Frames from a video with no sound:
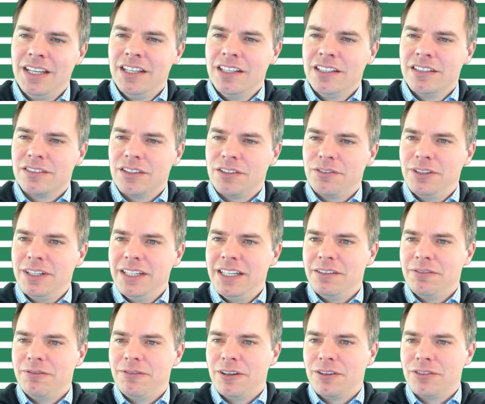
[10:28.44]
So if we
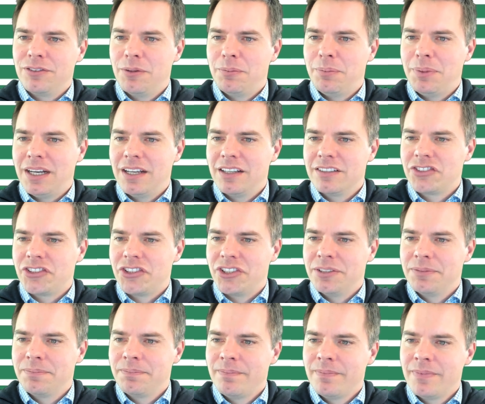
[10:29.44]
unfold the pasture,
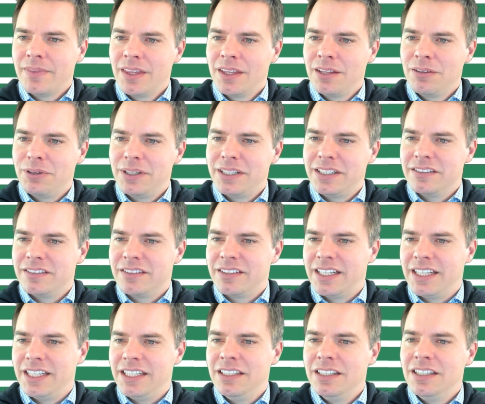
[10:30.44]
we can
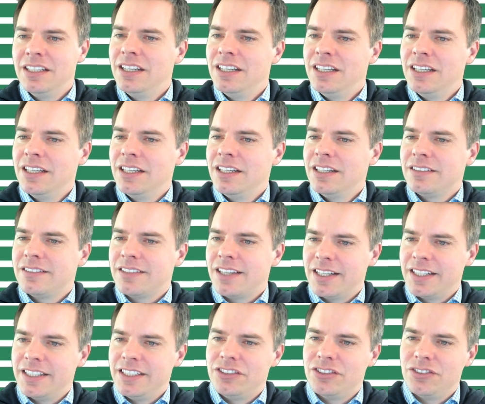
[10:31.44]
see
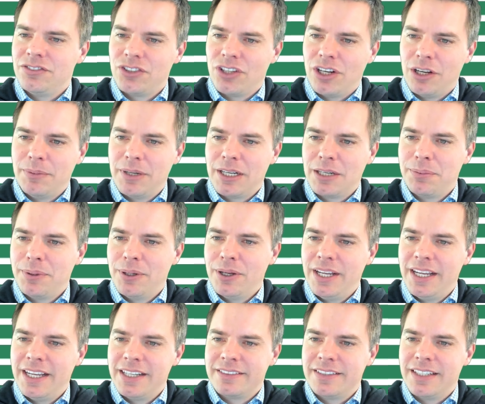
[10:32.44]
tonnage of dry matter per
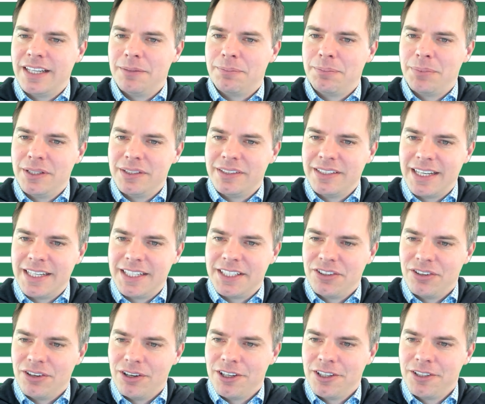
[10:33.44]
hectare per day
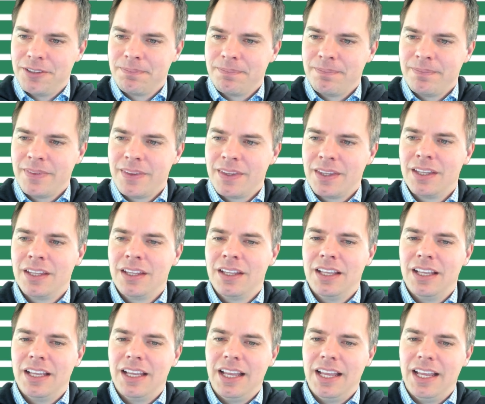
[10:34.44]
grown,
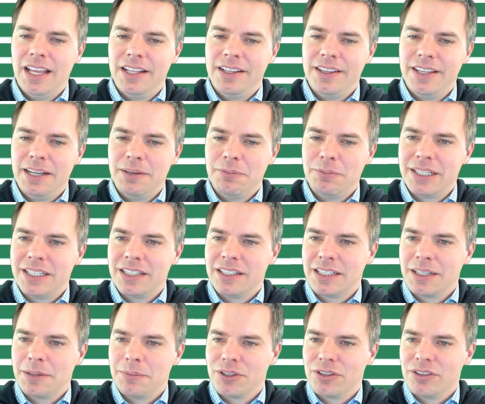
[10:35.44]
and then we can
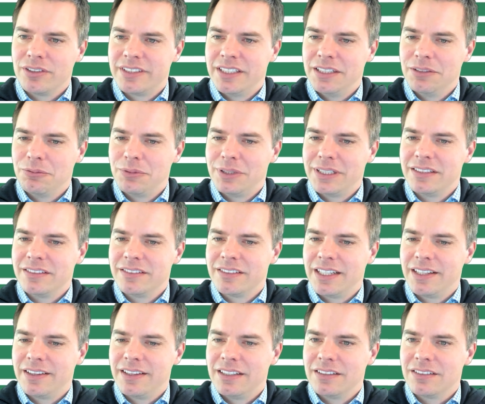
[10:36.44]
come across here and we can see
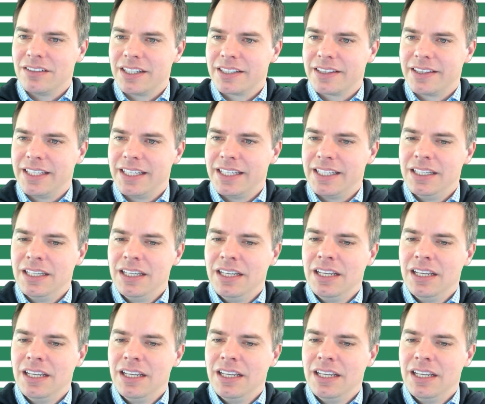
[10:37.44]
things like the